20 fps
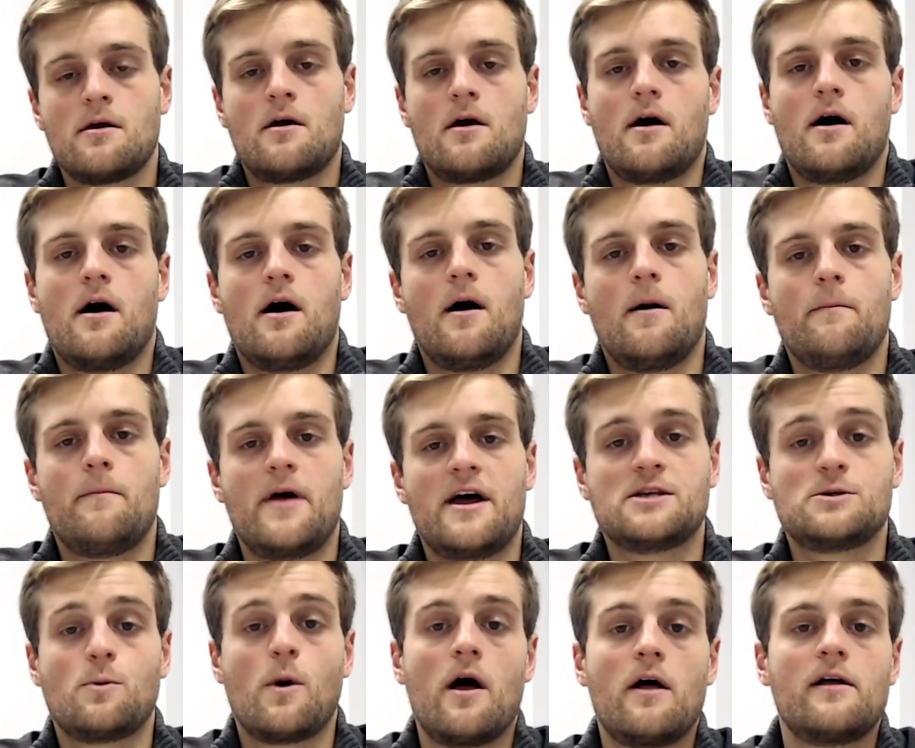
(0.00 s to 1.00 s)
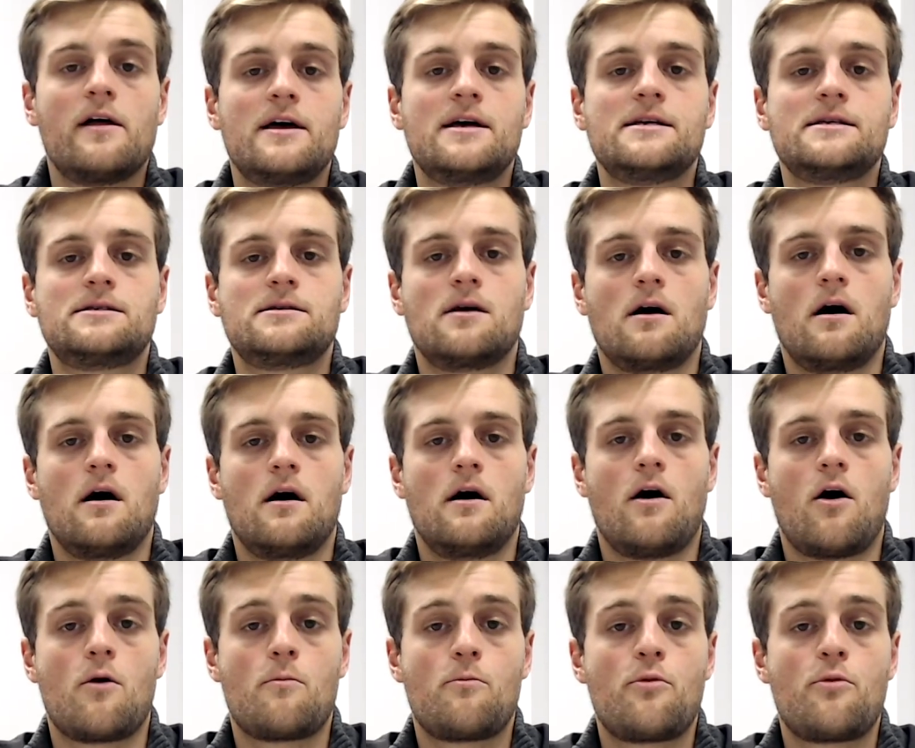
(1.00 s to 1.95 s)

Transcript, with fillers: um, as well as our